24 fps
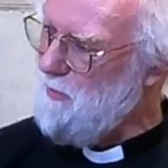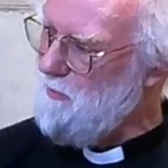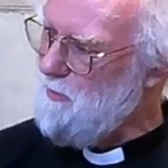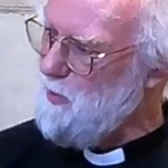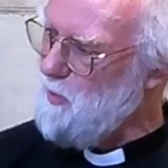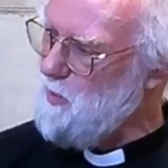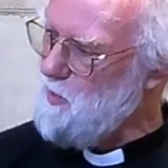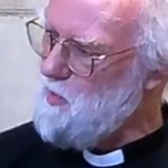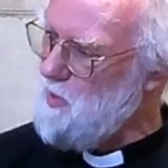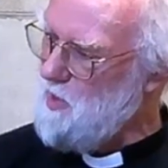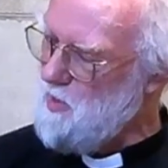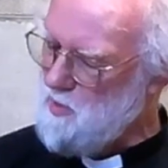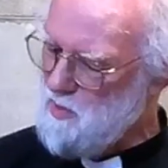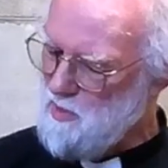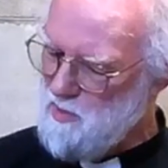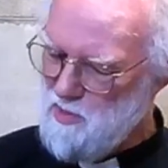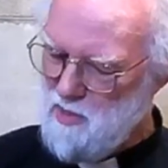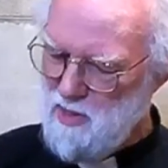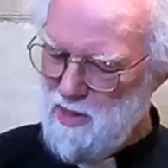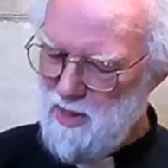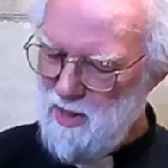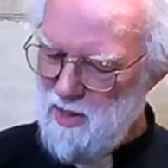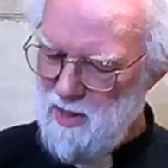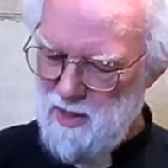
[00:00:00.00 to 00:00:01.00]
A Man for All
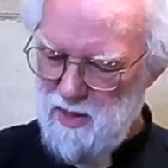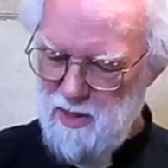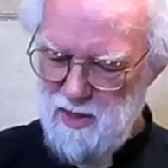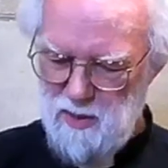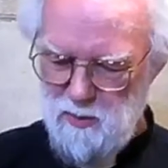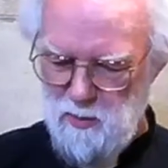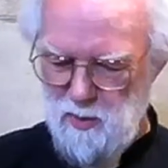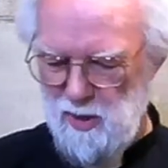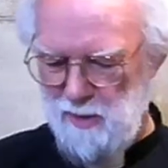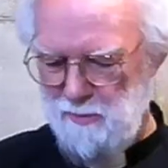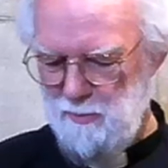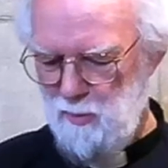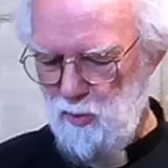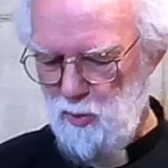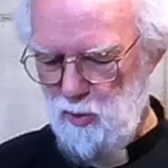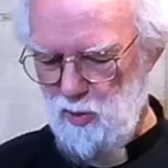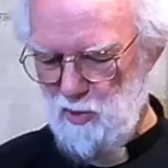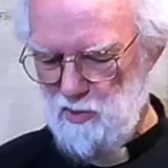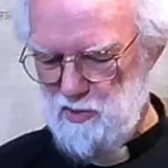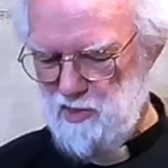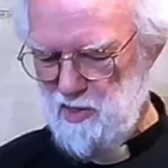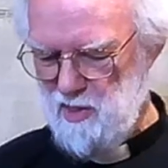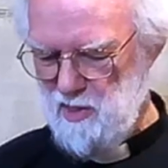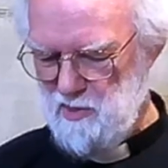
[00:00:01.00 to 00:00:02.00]
Seasons where
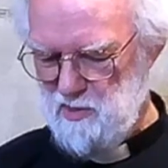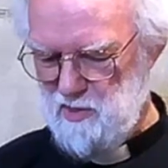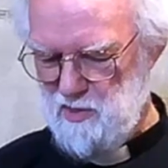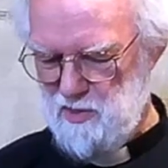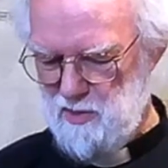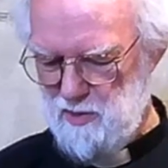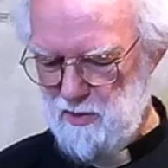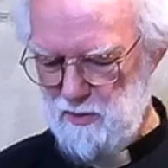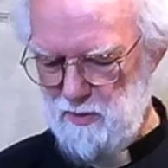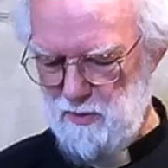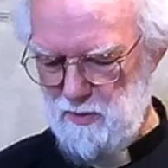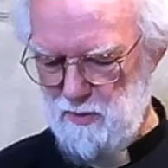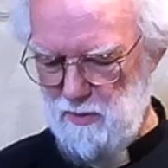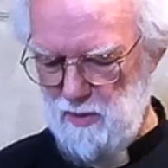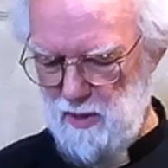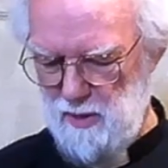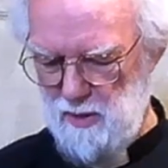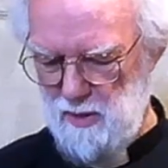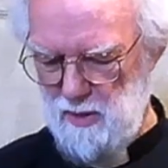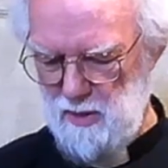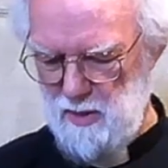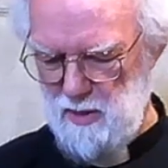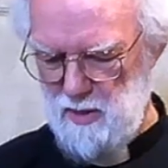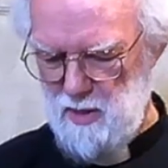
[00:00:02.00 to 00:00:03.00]
Moore says to
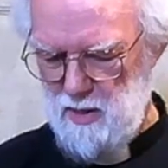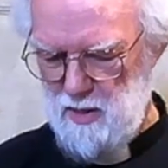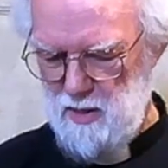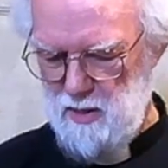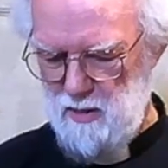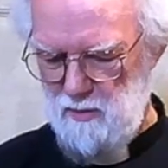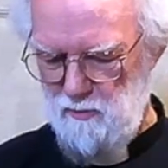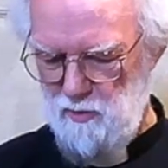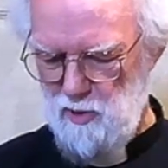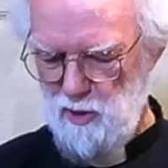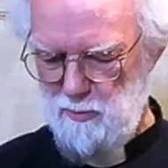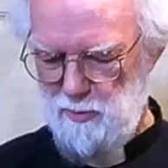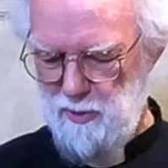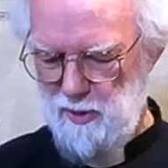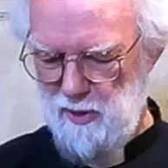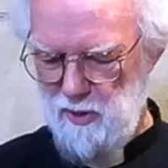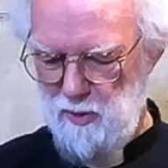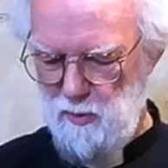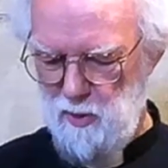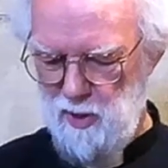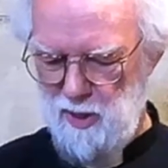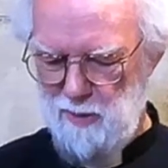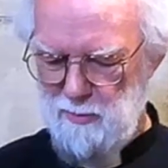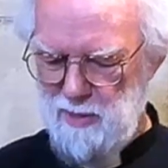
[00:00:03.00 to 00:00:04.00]

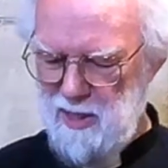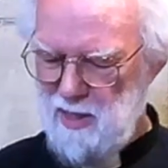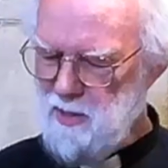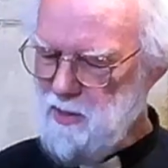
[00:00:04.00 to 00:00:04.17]
Roper, when a